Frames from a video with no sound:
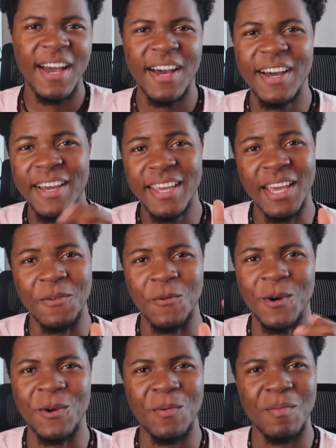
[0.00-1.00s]
Hi and
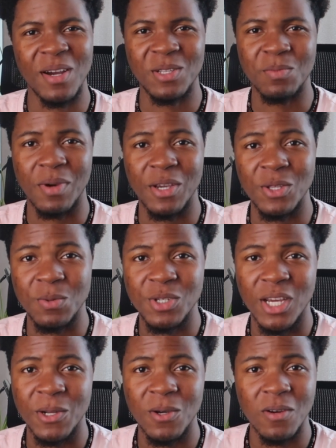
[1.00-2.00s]
welcome back to my YouTube
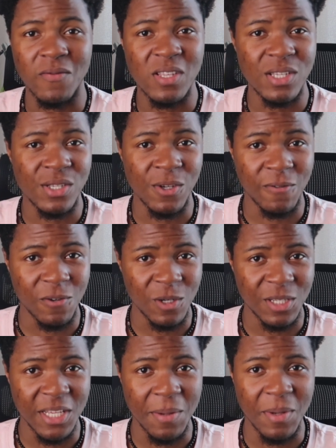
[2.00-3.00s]
channel. If this is your
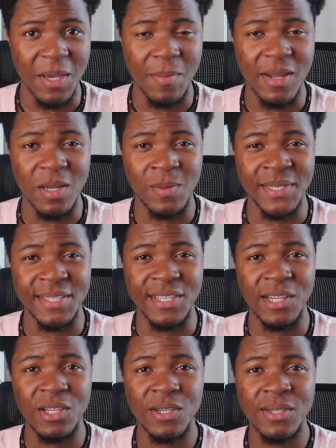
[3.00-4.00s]
first time here, my name is
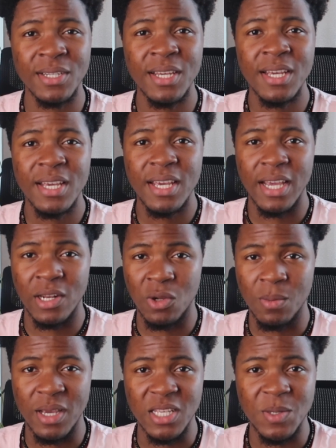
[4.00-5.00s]
Dillion and
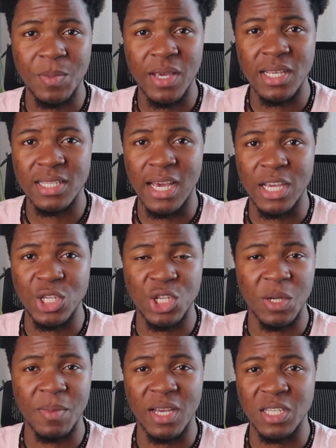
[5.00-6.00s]
on my space I
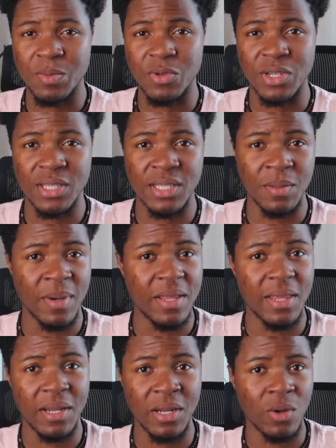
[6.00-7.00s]
share my experiences in my
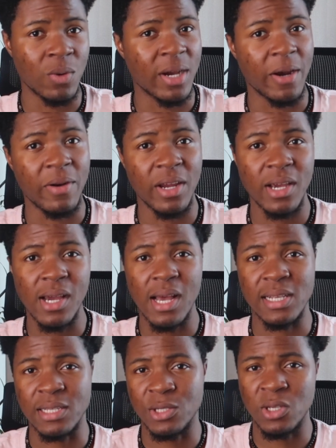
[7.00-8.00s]
technical career
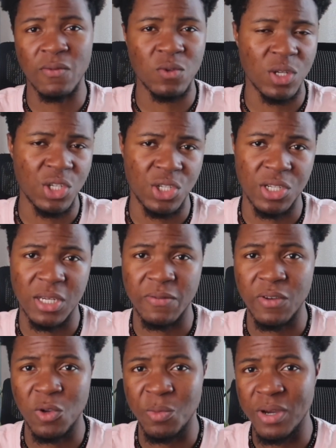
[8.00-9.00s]
as a software engineer,
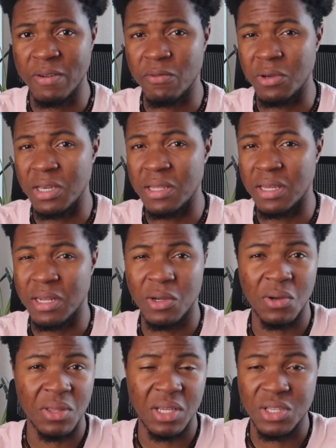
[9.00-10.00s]
developer, advocate and a
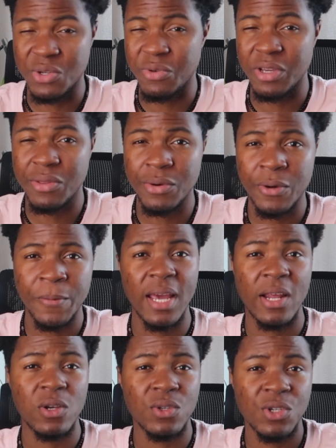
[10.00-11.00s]
content creator
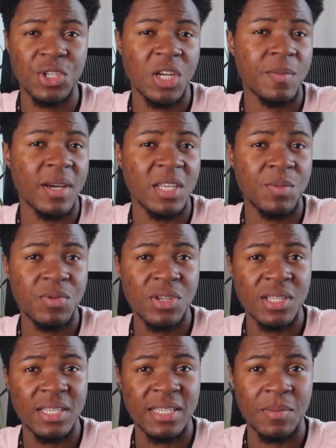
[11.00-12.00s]
and I also share my
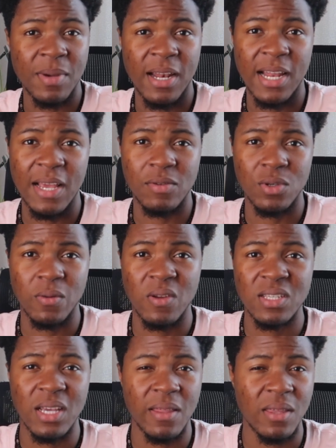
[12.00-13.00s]
experiences in my life. So if
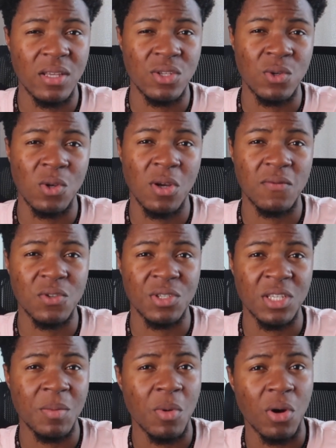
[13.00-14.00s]
these are things you'd love to
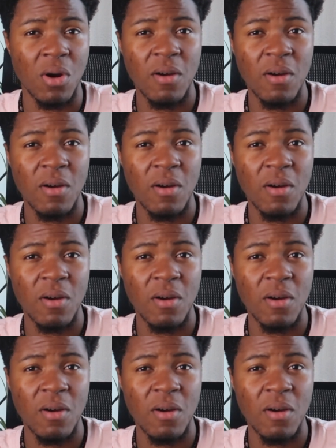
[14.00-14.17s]
see more